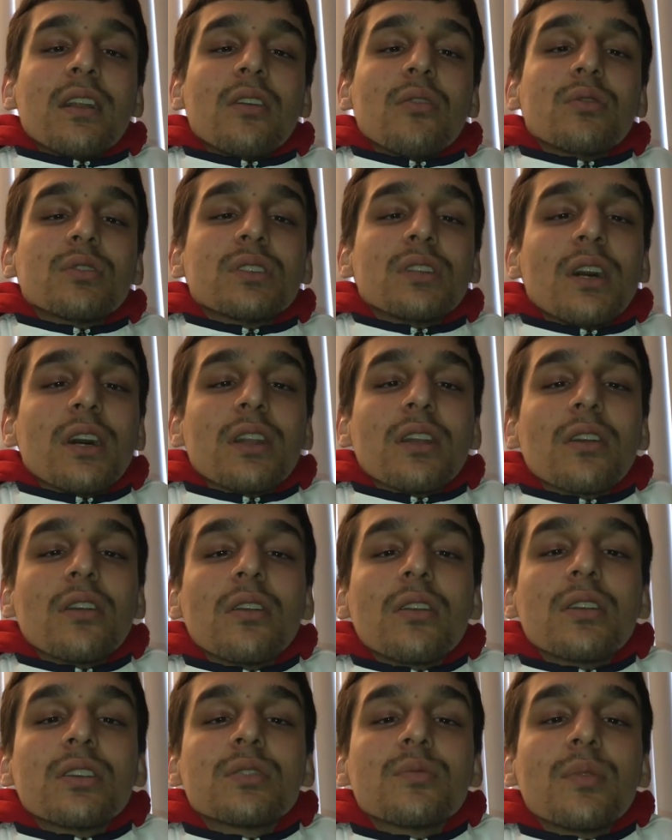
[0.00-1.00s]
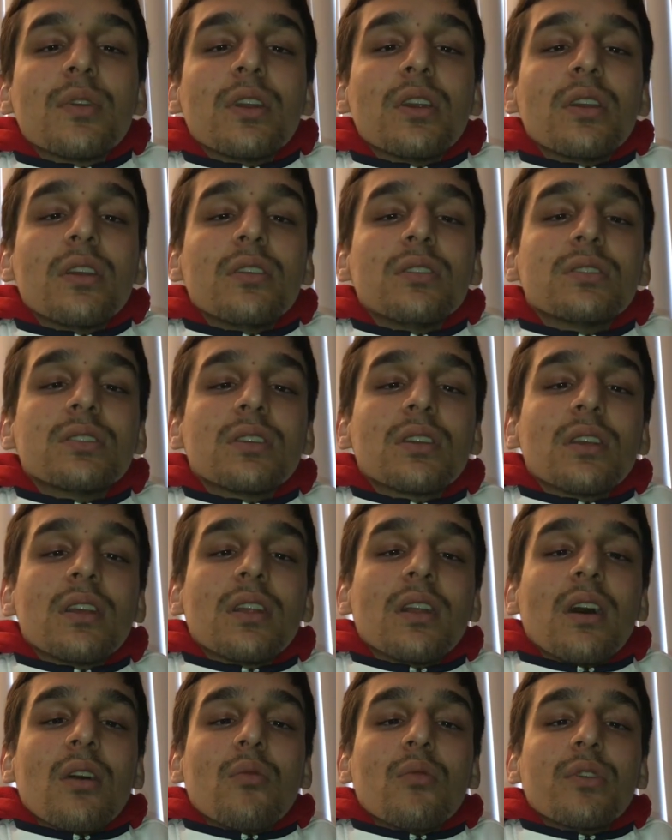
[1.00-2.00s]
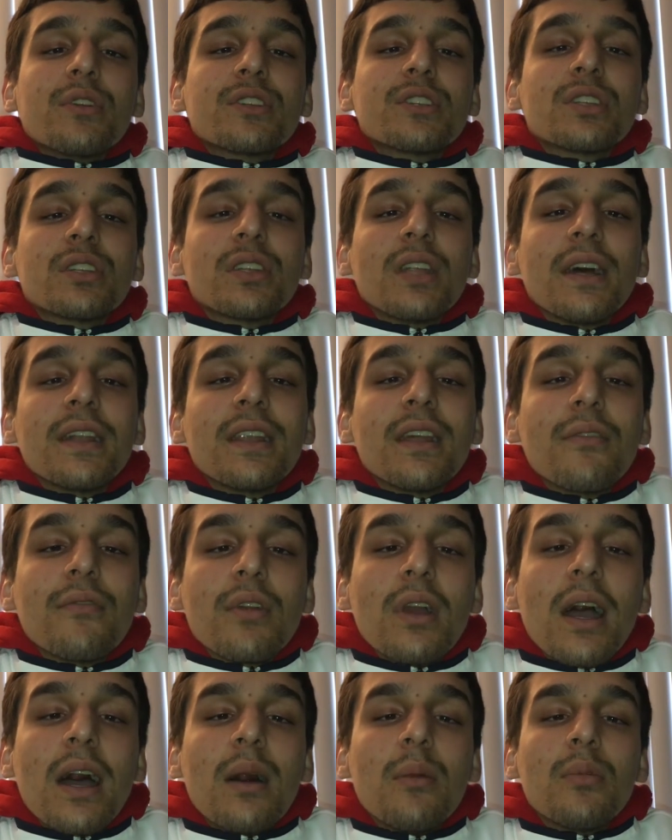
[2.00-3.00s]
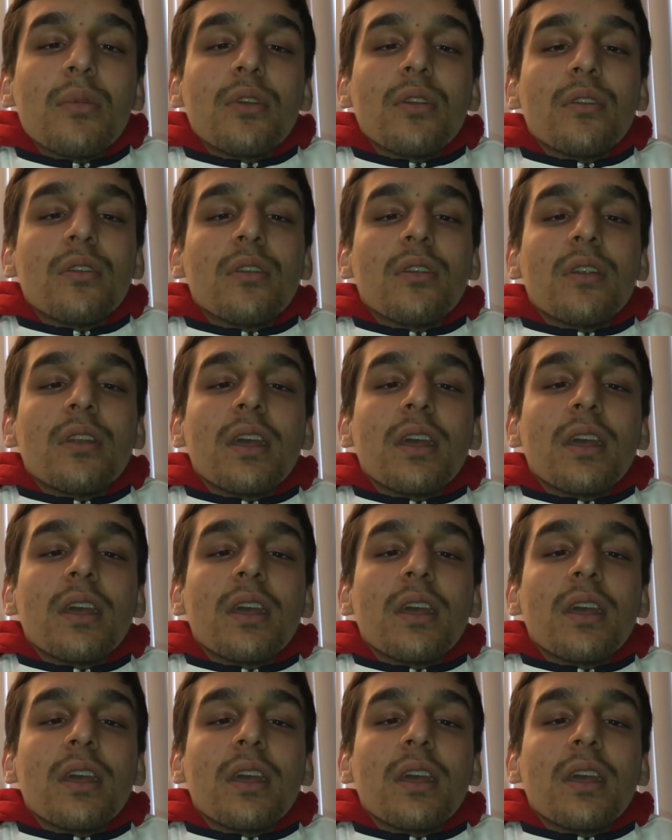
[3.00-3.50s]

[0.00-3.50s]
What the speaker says: It was not a good experience, and I wish that never happened.